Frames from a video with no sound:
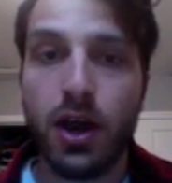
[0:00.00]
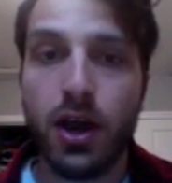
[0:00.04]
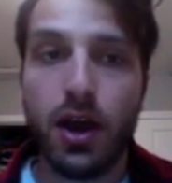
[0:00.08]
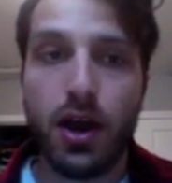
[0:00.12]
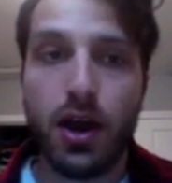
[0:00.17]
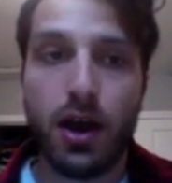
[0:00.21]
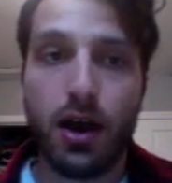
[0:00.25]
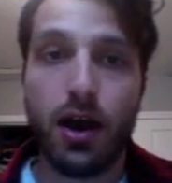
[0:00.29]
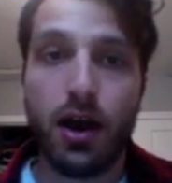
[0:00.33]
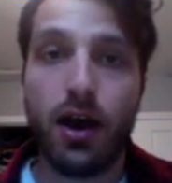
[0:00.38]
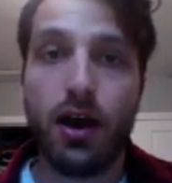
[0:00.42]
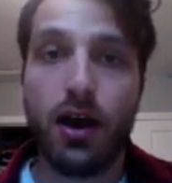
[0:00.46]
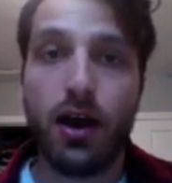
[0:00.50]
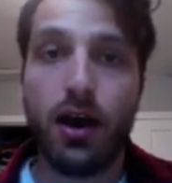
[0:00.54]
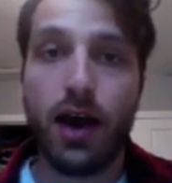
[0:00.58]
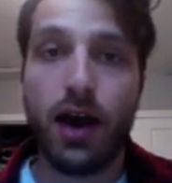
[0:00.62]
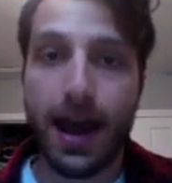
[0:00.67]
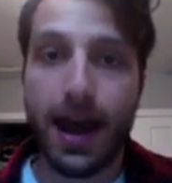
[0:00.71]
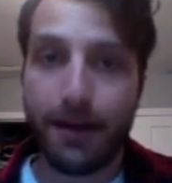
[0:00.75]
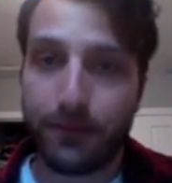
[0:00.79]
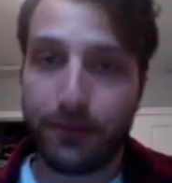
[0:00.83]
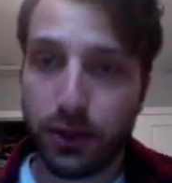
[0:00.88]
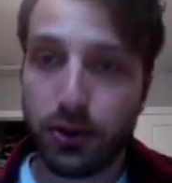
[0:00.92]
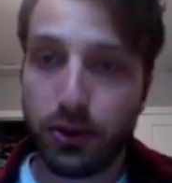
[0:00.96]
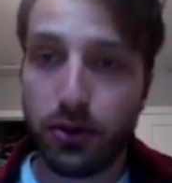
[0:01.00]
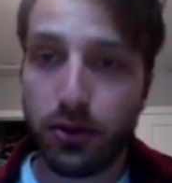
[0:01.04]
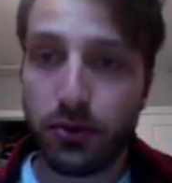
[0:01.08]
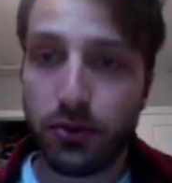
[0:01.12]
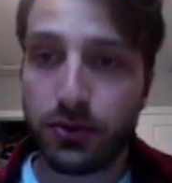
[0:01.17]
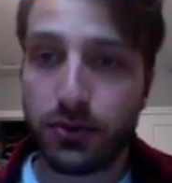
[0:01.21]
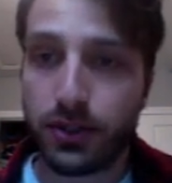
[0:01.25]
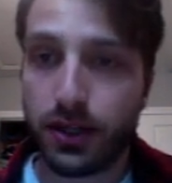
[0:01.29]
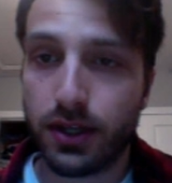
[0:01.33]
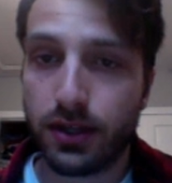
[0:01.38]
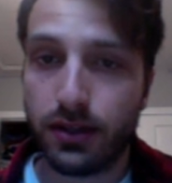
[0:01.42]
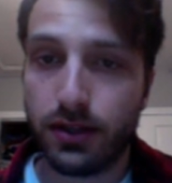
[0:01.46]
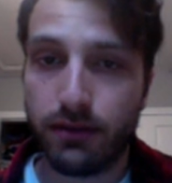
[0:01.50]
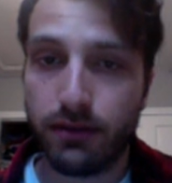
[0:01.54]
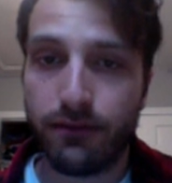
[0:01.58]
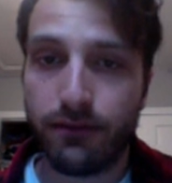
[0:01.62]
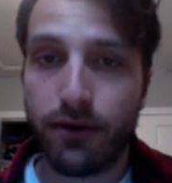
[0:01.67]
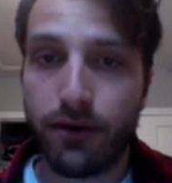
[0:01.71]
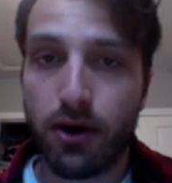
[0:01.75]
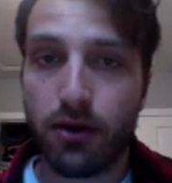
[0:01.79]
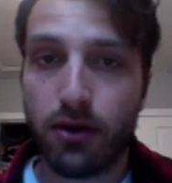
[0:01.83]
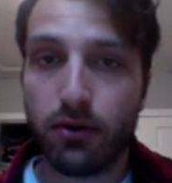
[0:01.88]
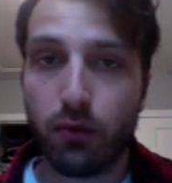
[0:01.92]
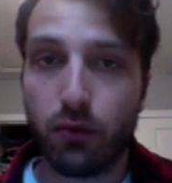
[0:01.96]
uh, I have to use the
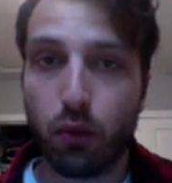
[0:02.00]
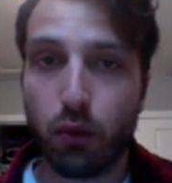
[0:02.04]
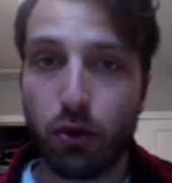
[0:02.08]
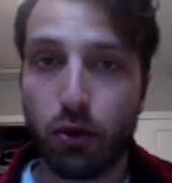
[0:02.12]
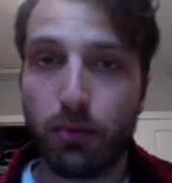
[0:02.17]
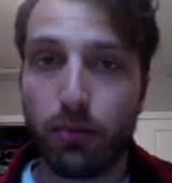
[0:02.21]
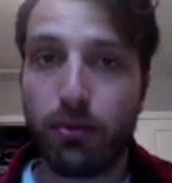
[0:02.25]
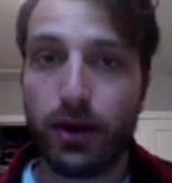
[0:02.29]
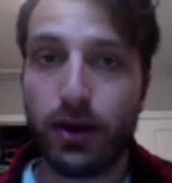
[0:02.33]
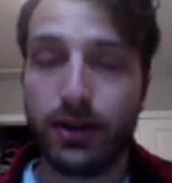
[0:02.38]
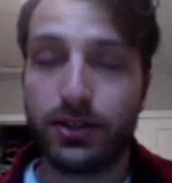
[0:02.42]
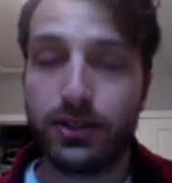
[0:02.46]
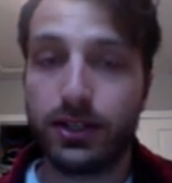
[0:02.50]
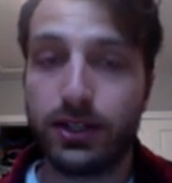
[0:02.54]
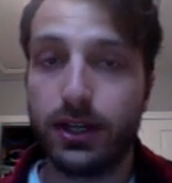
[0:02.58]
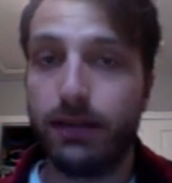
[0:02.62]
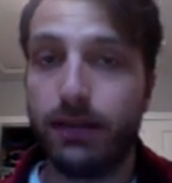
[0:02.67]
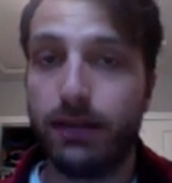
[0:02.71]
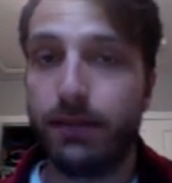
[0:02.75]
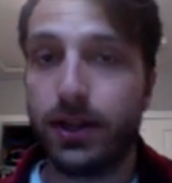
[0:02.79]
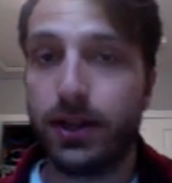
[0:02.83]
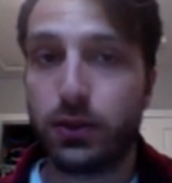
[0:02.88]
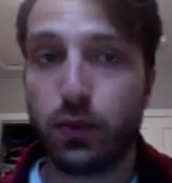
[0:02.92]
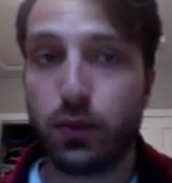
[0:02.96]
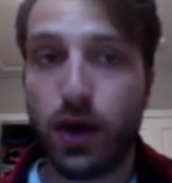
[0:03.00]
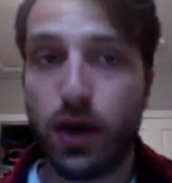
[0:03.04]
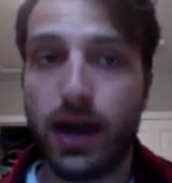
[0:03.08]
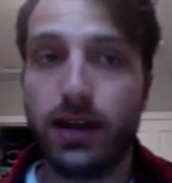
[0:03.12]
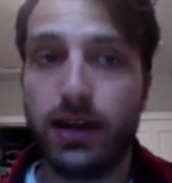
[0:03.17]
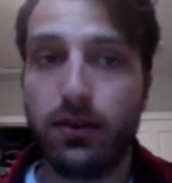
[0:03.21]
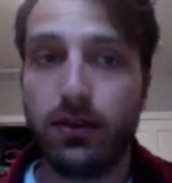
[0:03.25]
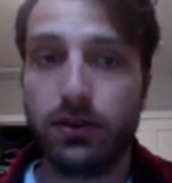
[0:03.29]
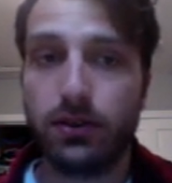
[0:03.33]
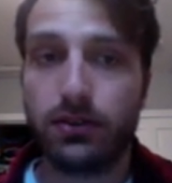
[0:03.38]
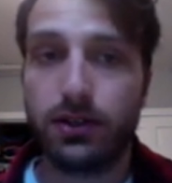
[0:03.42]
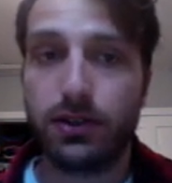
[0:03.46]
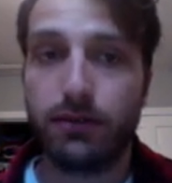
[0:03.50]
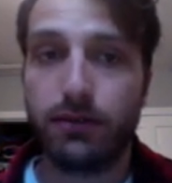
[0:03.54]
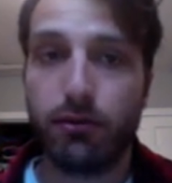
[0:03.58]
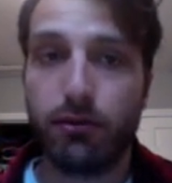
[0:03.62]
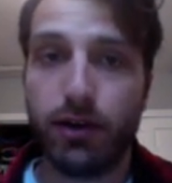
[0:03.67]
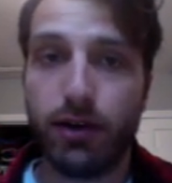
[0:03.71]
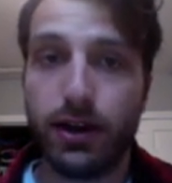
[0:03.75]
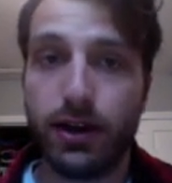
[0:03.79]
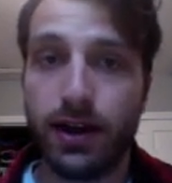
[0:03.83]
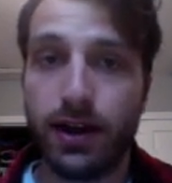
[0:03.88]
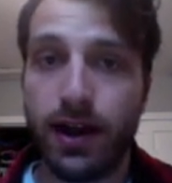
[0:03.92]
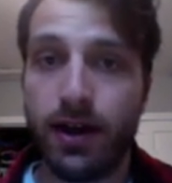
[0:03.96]
default WordPress theme. That's why it looks different right
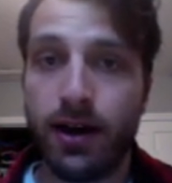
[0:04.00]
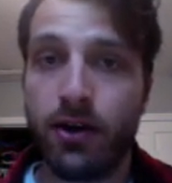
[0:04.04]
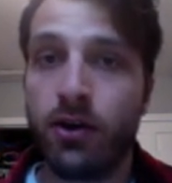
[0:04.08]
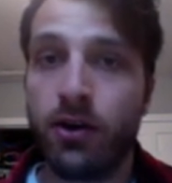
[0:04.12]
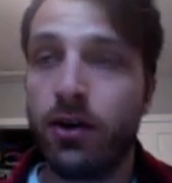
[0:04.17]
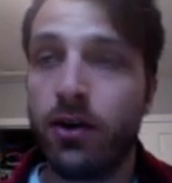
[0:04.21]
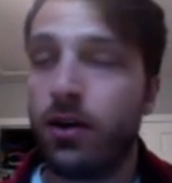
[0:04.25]
now.